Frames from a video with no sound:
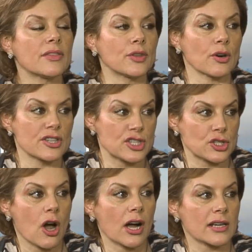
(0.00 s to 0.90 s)
there are
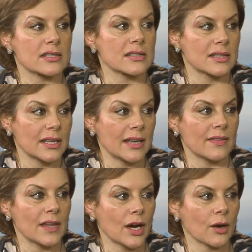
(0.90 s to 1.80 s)
stocks in
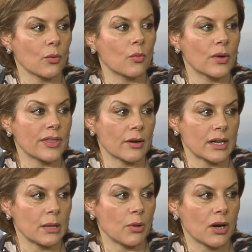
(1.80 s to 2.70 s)
there without
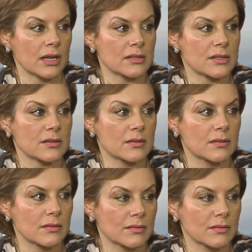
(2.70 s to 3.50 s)
any bonds. That is